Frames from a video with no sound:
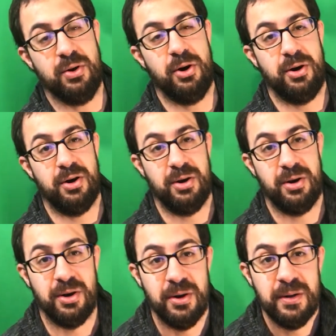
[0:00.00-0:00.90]

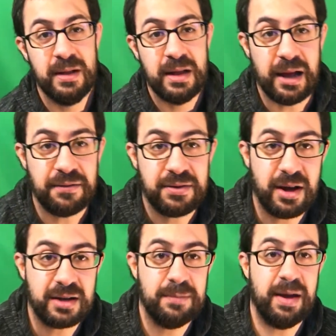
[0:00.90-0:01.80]
Oh, I've
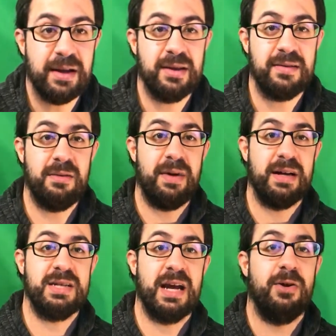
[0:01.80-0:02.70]
talked about this on my
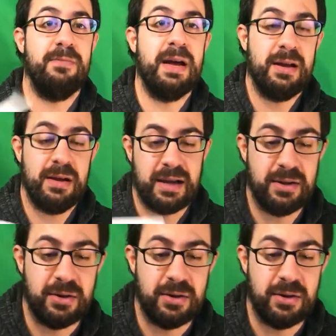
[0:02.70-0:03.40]
channel, man. Like you